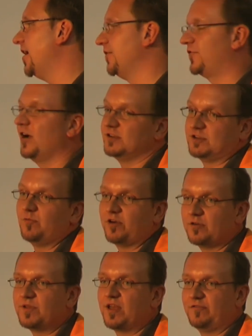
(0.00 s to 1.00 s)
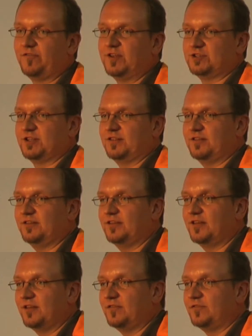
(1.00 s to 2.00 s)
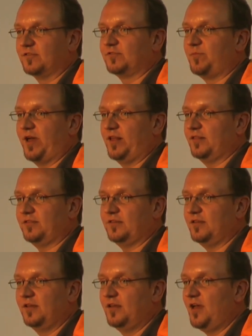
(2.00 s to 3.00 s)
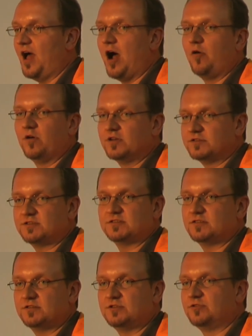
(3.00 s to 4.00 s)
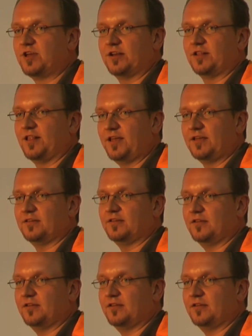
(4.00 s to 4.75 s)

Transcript: of course, you want to be efficient. If you spend hours to get a link,